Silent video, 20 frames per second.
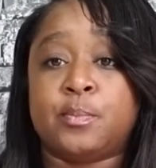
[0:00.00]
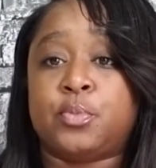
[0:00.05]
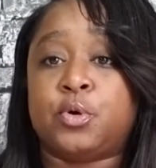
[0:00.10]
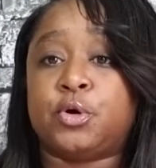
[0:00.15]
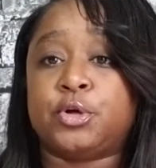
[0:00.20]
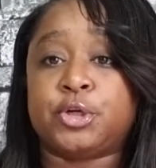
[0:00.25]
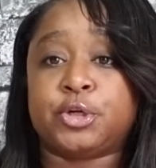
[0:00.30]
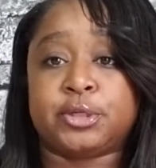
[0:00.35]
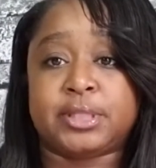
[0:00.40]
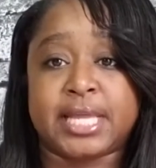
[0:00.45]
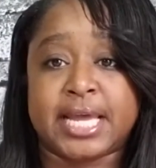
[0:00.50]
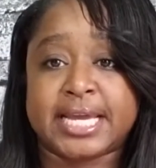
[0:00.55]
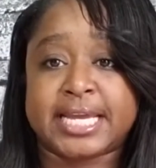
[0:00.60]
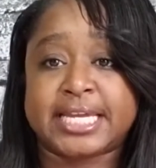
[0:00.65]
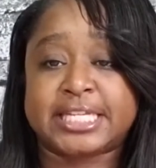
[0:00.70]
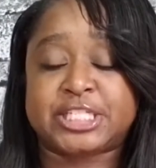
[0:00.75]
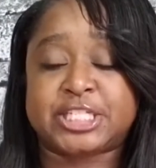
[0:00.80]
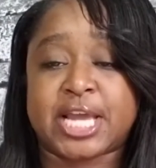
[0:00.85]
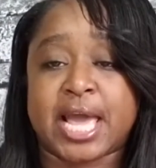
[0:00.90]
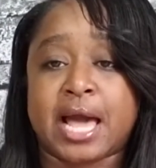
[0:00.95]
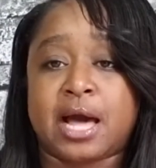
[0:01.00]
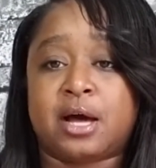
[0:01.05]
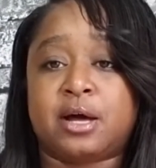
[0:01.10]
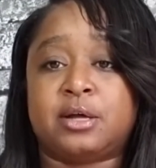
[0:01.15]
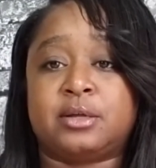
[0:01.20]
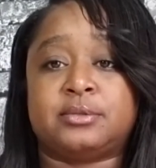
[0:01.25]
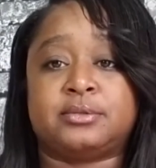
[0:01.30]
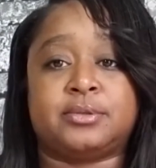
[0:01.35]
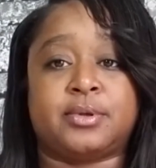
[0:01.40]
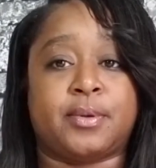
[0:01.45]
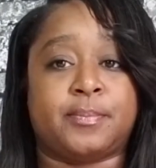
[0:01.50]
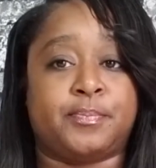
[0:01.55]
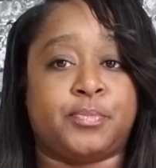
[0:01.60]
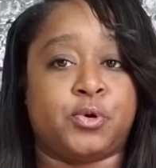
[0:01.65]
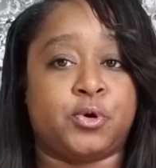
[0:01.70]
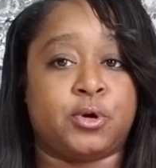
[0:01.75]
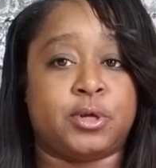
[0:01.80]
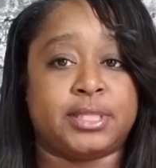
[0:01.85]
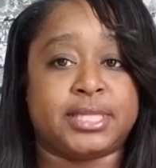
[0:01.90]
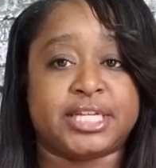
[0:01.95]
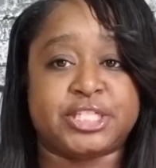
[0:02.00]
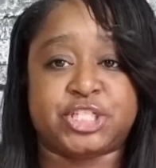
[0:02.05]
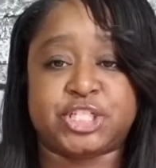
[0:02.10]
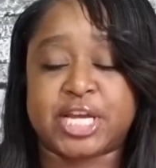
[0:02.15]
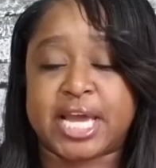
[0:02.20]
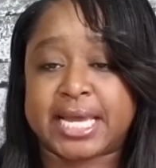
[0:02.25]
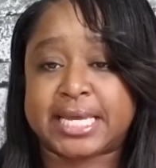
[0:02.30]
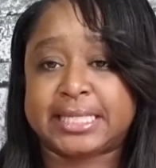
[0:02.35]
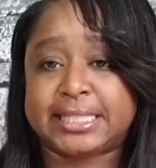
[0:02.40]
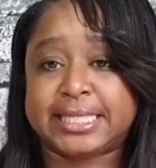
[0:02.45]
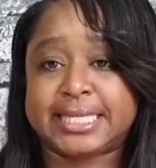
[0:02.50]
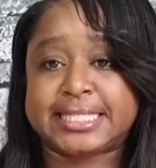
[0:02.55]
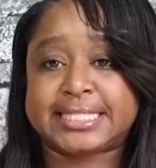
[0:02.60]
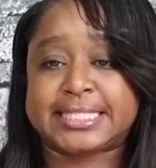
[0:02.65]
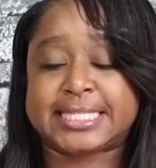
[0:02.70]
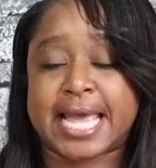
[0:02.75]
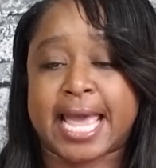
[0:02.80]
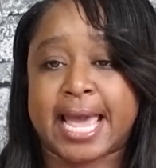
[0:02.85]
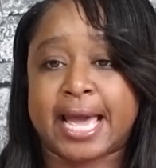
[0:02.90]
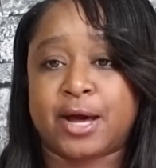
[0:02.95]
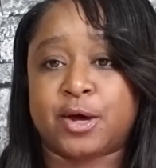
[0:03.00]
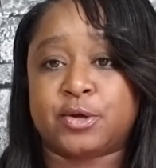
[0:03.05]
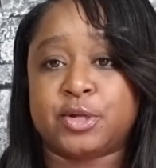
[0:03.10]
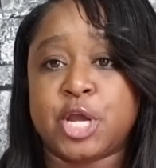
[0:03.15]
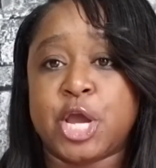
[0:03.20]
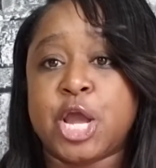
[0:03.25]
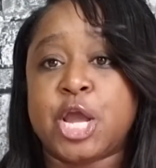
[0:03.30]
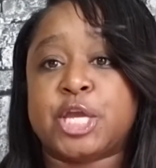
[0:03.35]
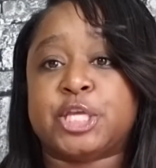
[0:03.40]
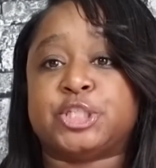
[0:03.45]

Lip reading: Pull your luggage out, pull a checklist out,